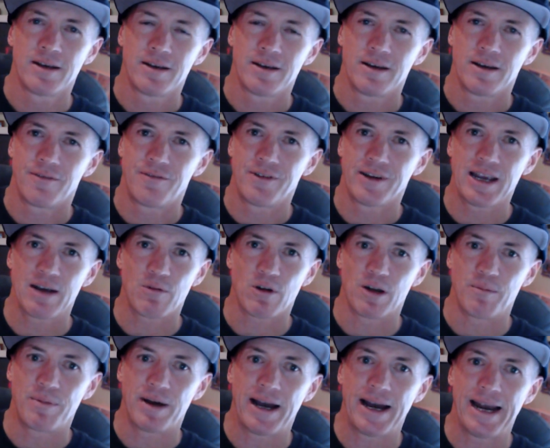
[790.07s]
Forget what I
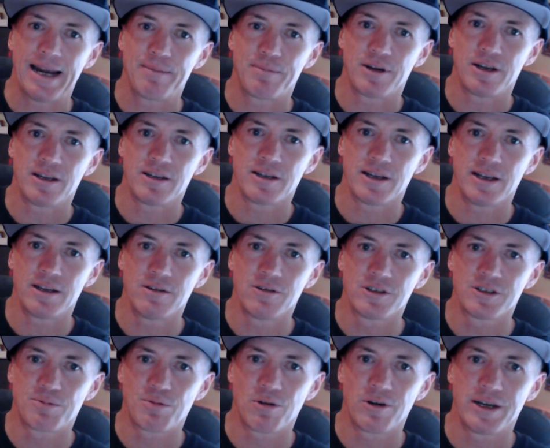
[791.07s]
paid, but it looks
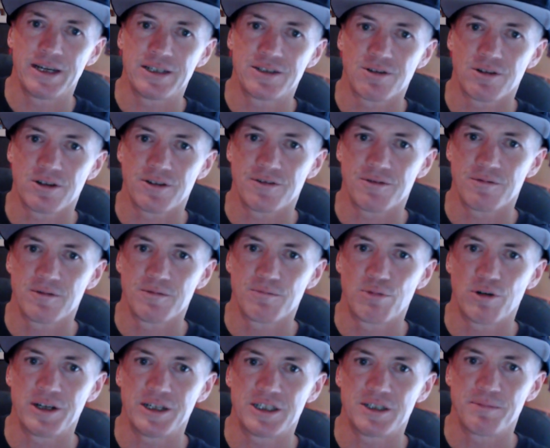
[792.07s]
pretty
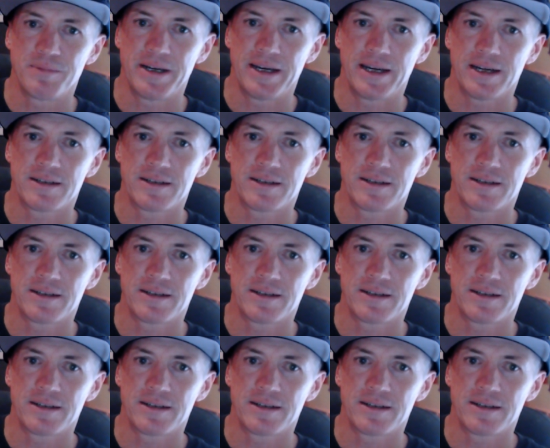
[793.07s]
schmick.